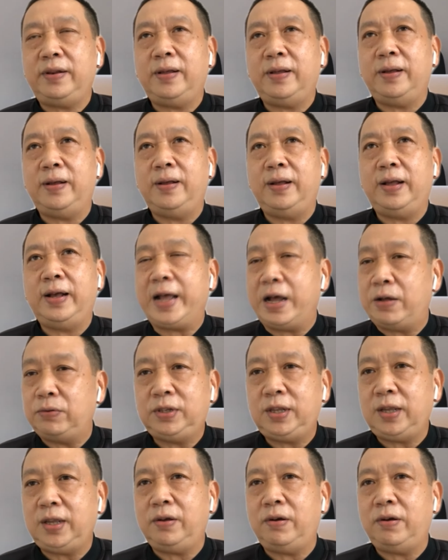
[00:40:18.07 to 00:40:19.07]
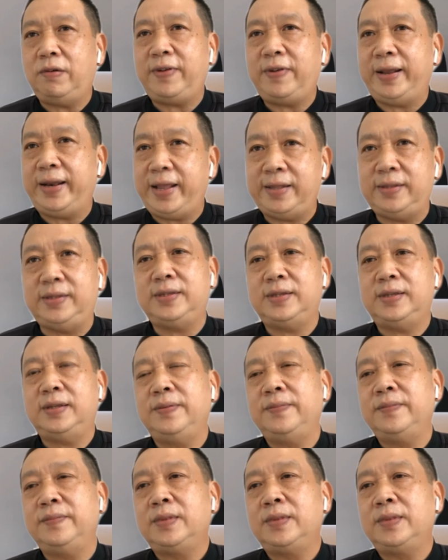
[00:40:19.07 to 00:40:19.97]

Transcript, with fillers: uh, accounting or finance.